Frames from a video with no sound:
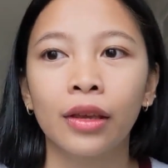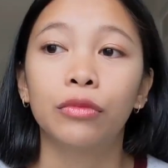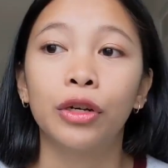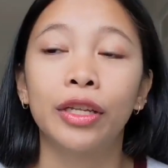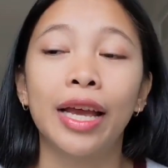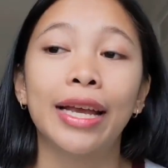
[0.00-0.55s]

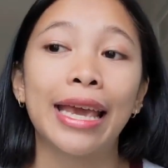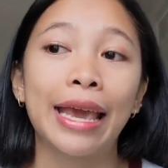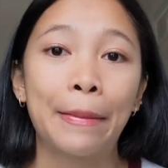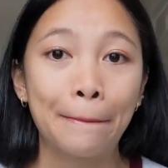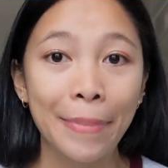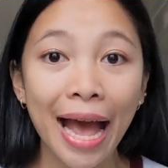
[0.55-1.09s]
When I
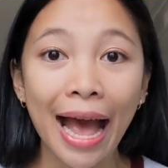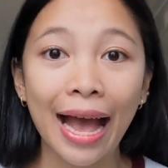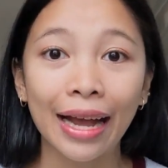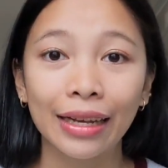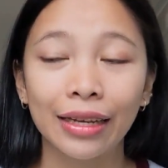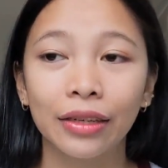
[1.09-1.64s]
came
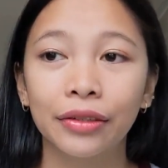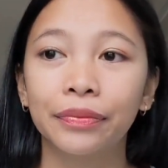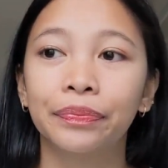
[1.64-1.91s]
back